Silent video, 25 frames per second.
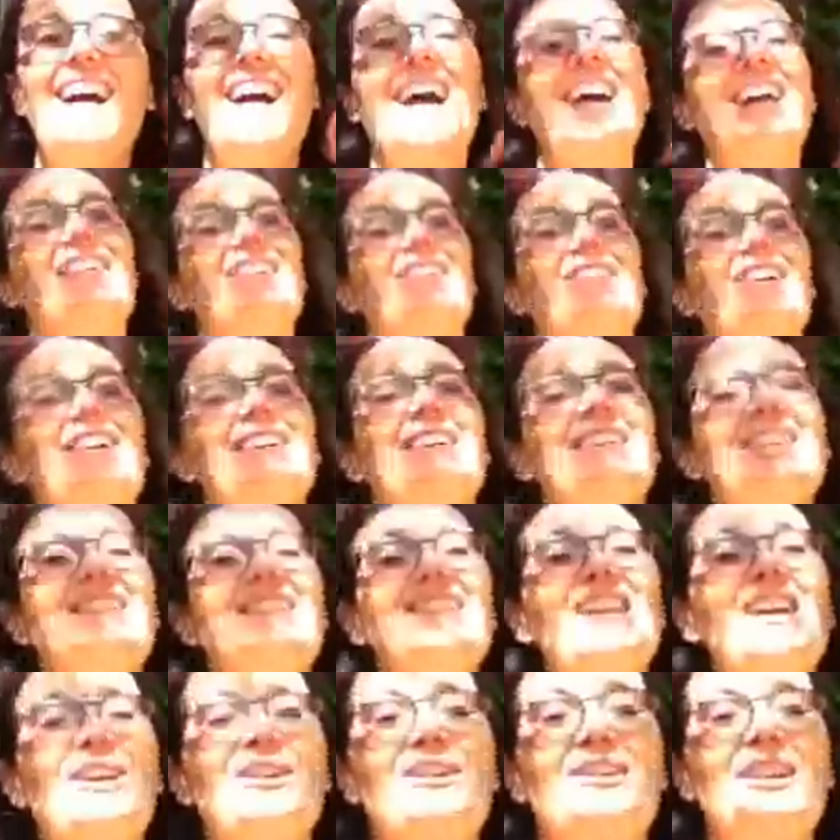anyway,
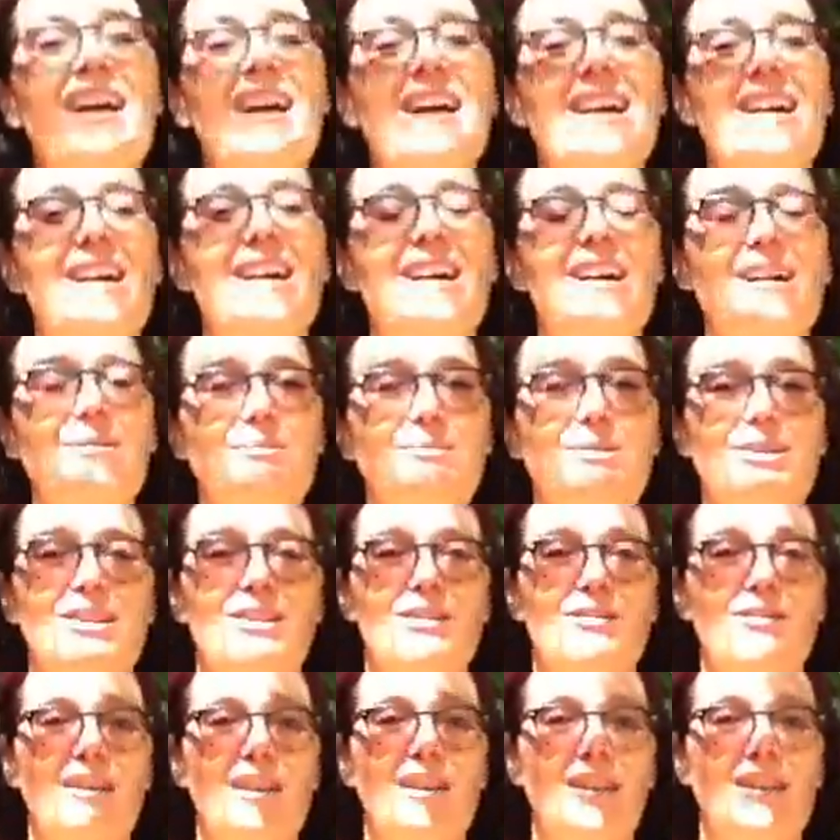so yeah, I'm
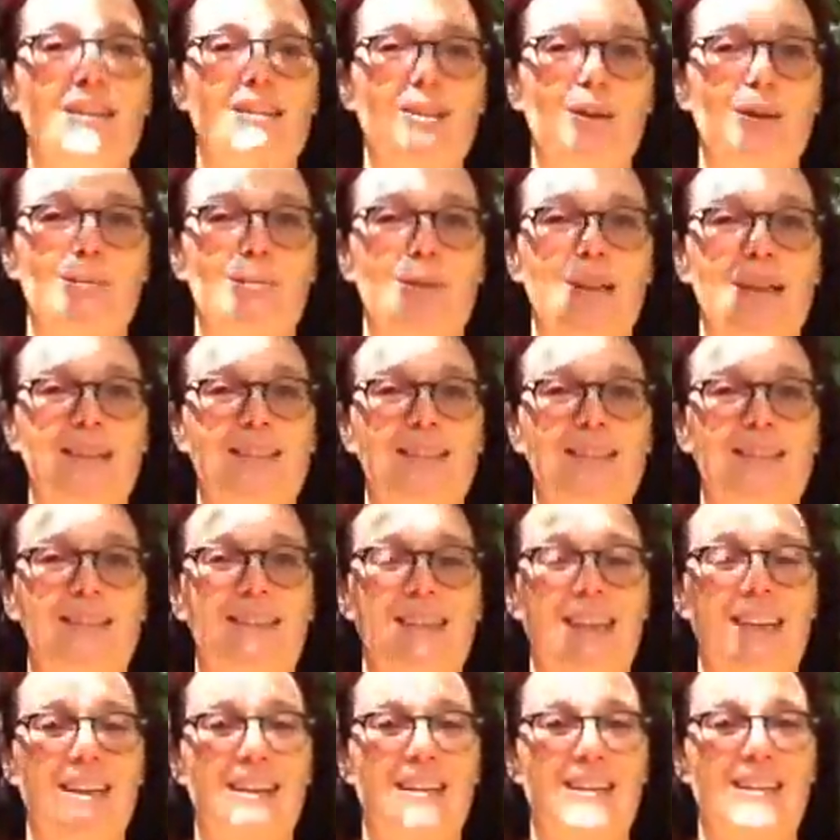just feeling so blessed
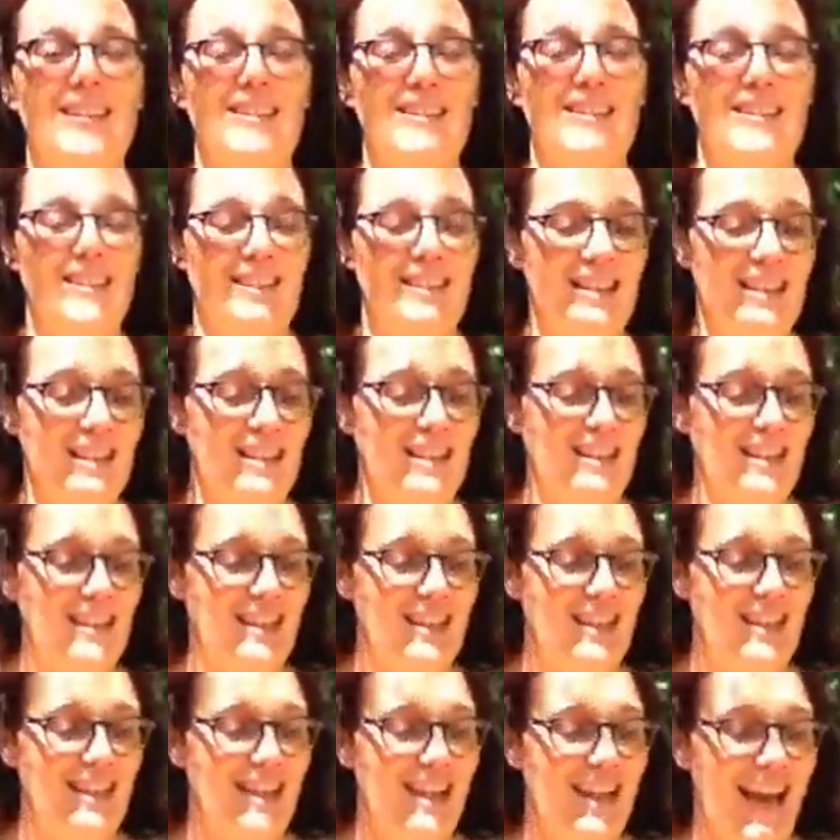today. It's the
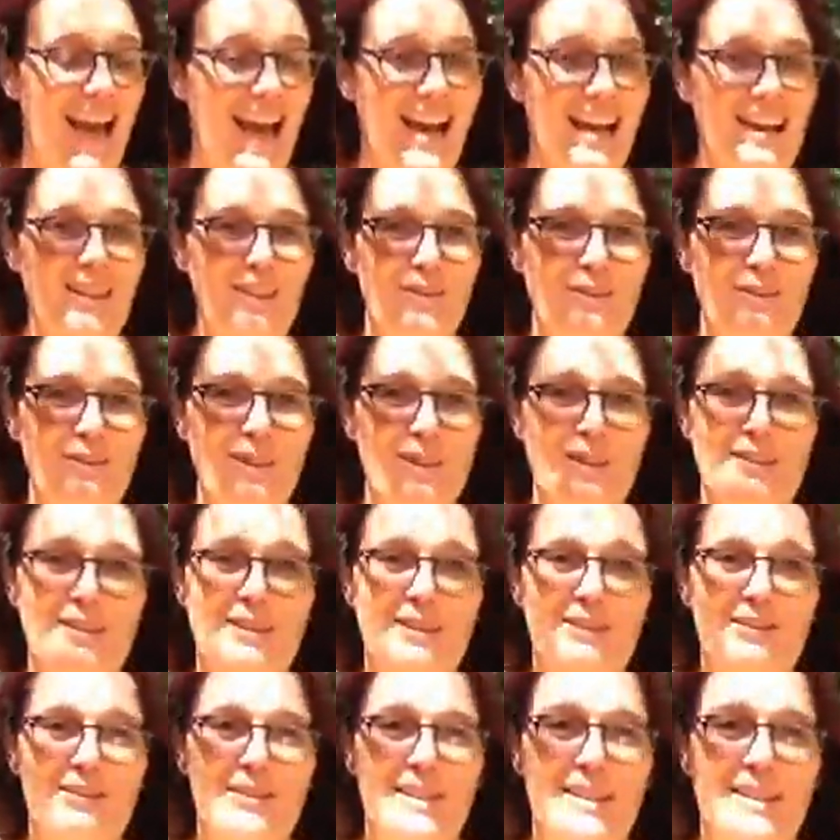
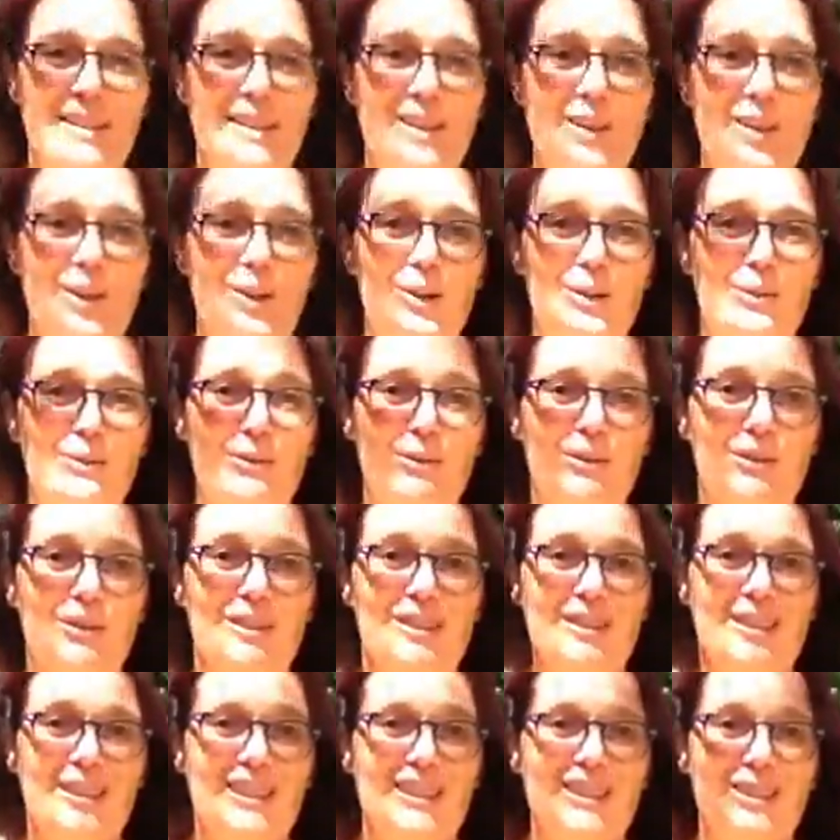anniversary of the
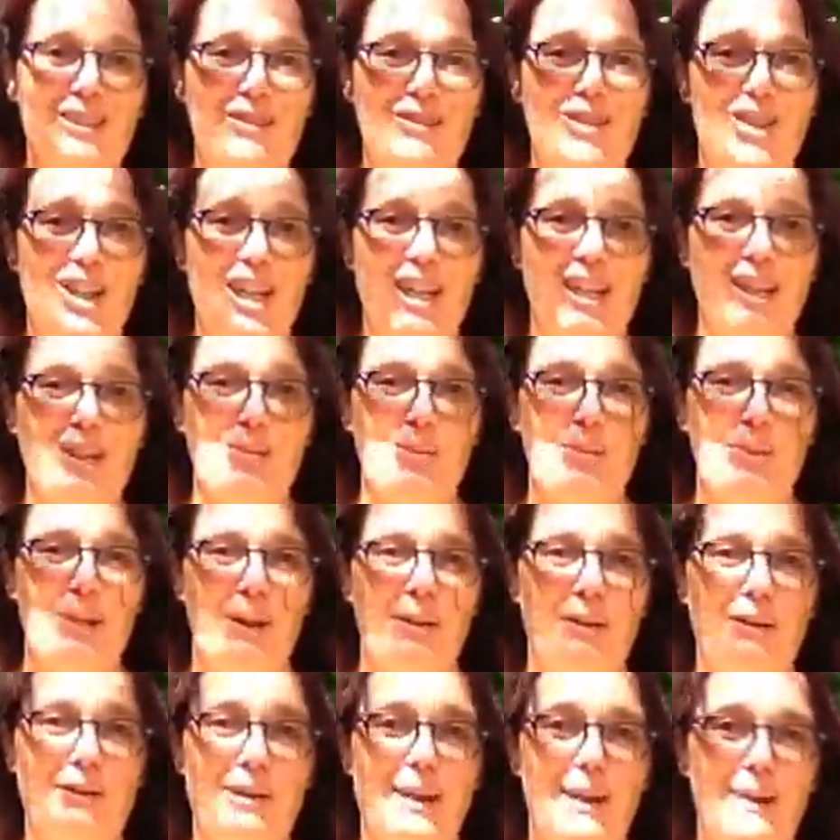Seeds of Change
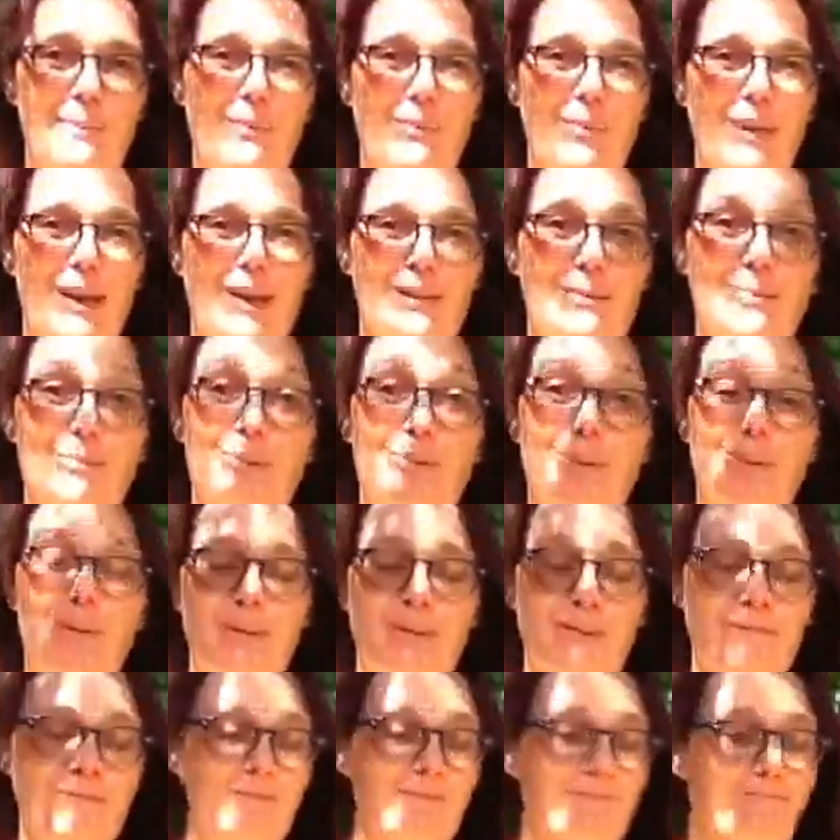program being
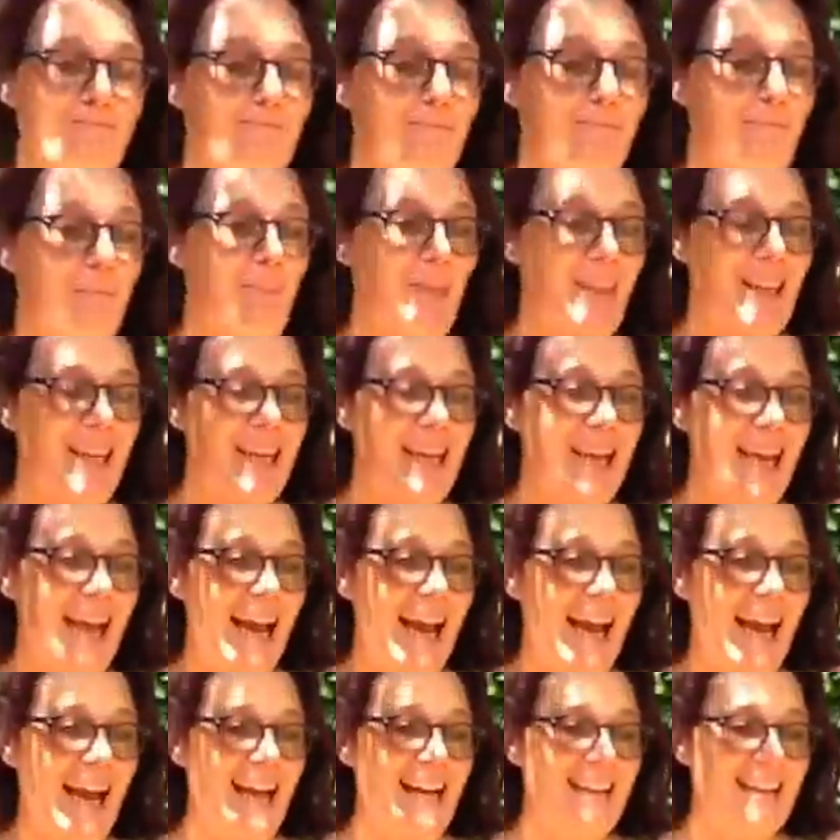born,
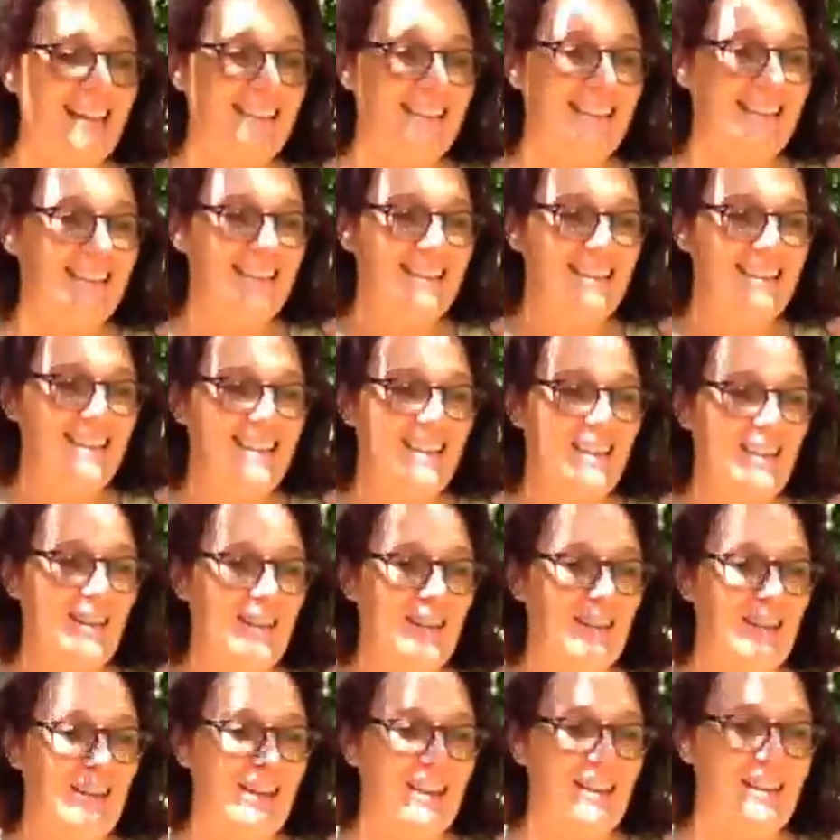and
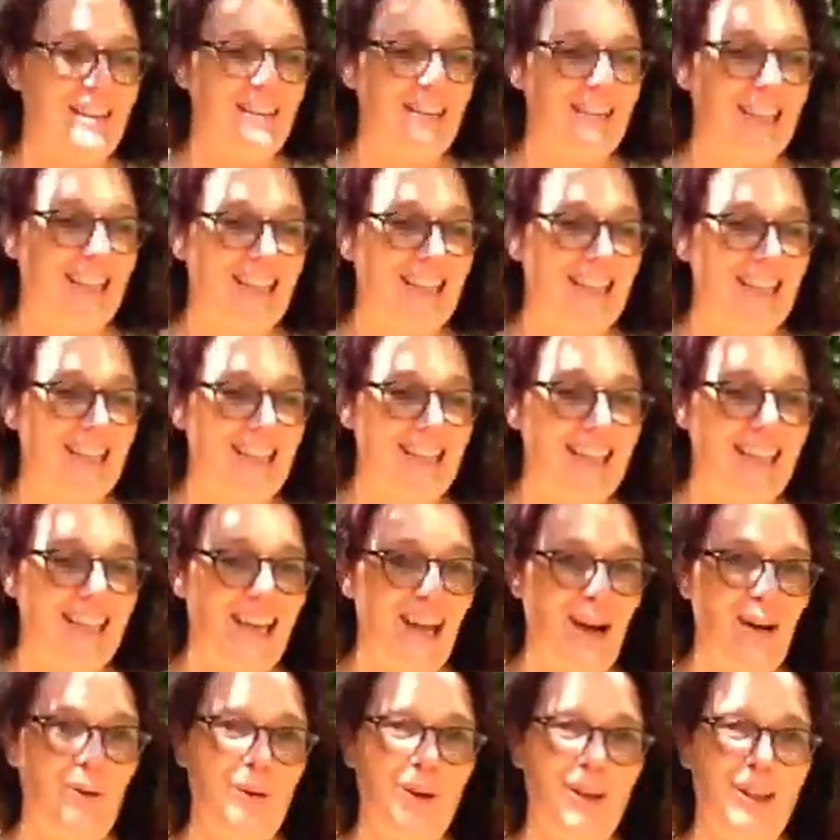uh,
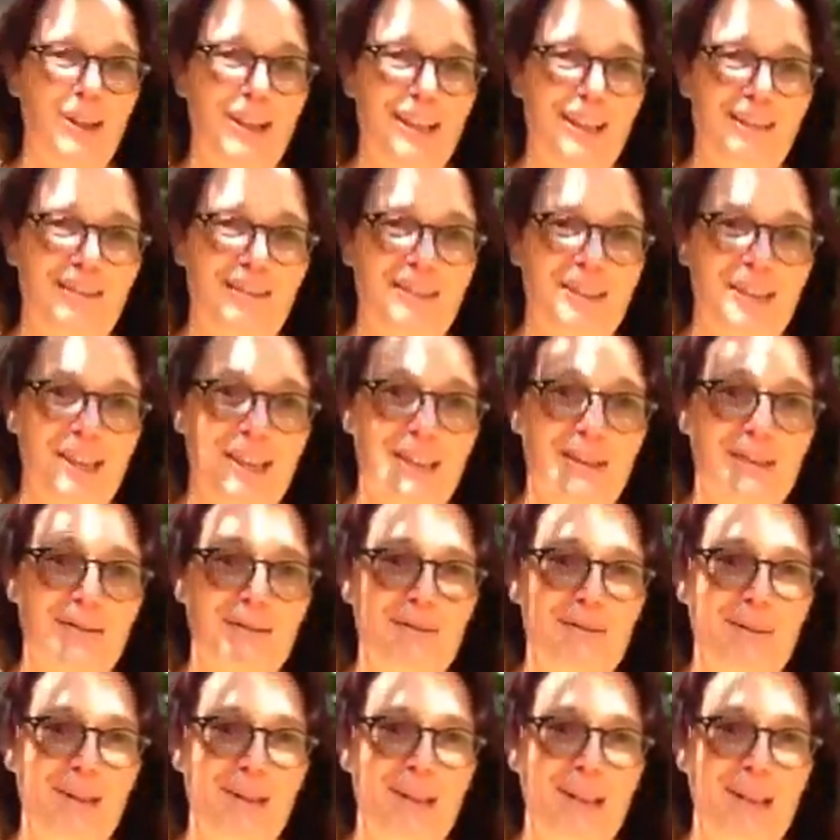yeah, one year ago,
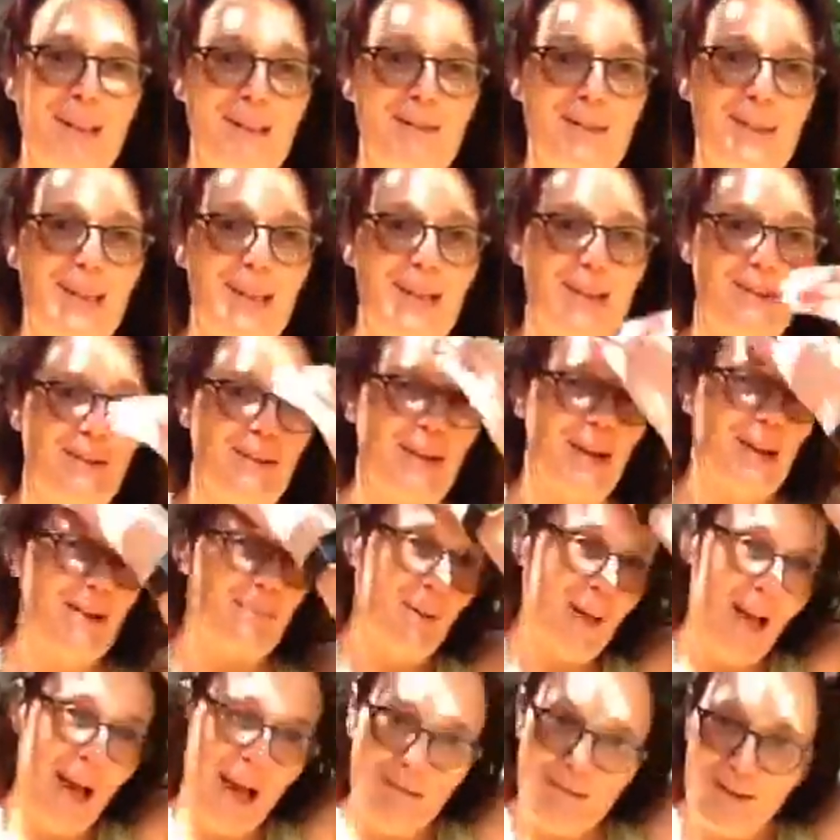one year ago, I
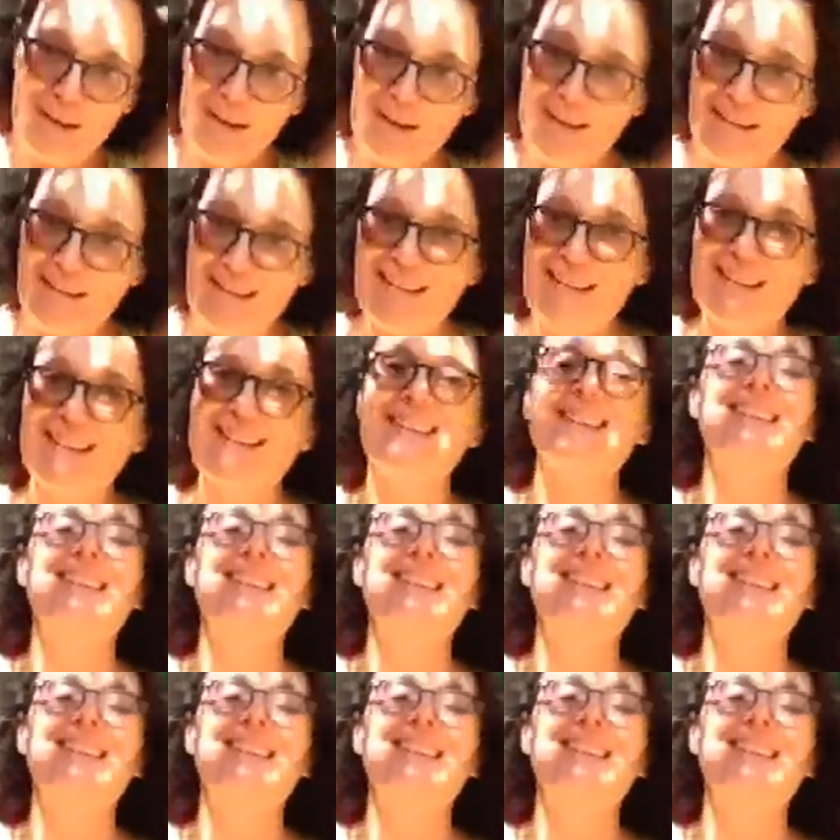put everything